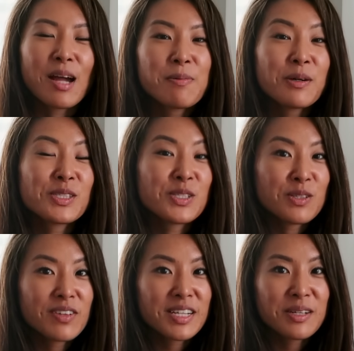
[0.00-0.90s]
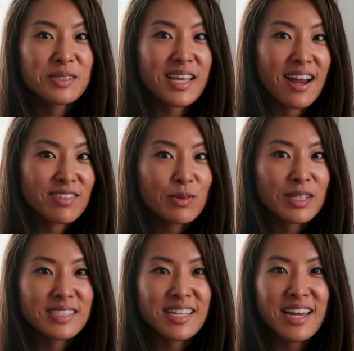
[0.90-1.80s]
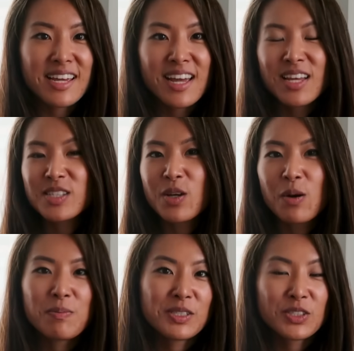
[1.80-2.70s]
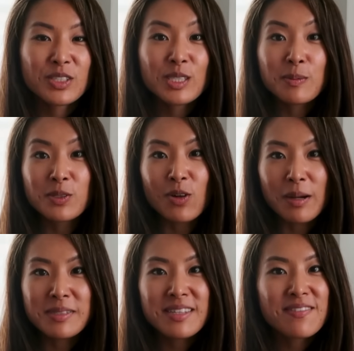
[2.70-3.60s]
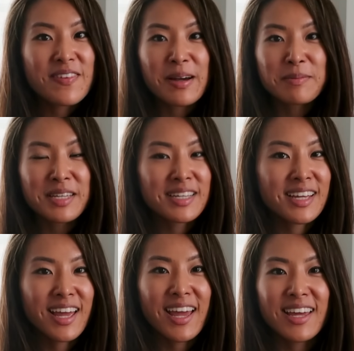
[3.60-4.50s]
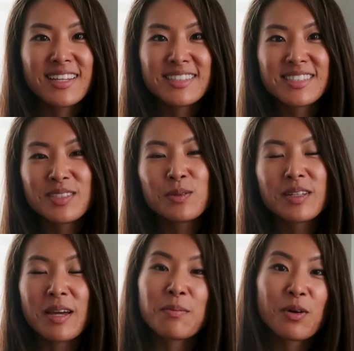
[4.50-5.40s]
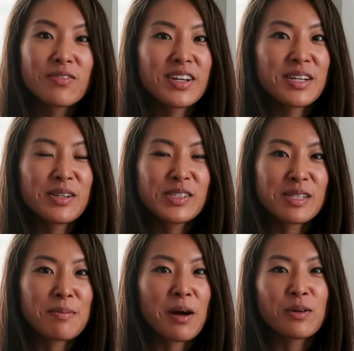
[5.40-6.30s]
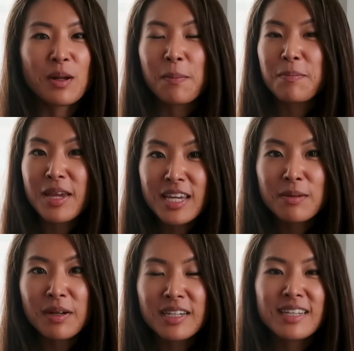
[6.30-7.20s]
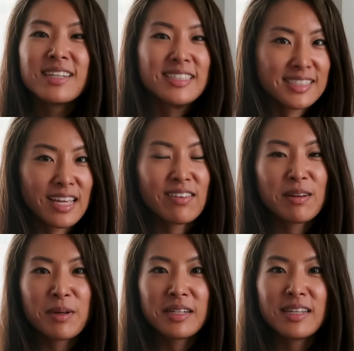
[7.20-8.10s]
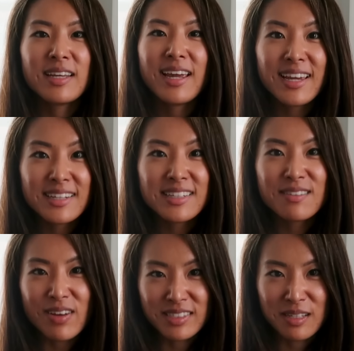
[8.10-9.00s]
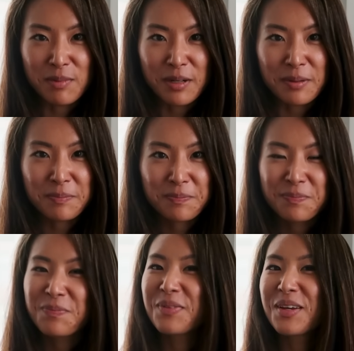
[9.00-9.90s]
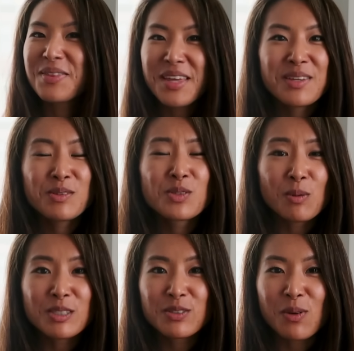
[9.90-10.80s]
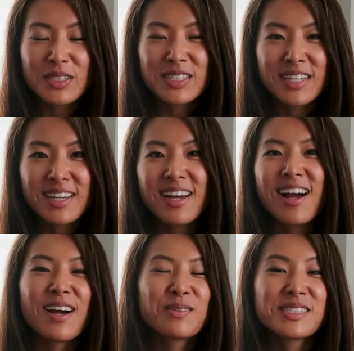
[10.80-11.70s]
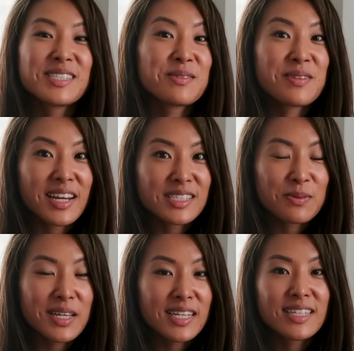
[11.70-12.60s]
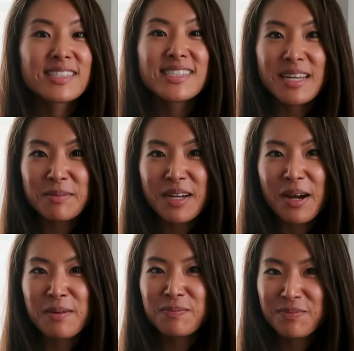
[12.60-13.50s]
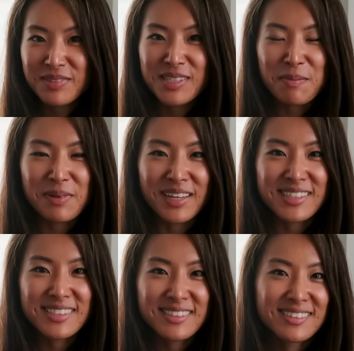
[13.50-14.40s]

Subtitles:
I post new videos every Wednesday, so be sure to subscribe to the family and you will get more videos about making money, saving money, and investing money. Thank you so much for watching. I will see you next week, same time, same place.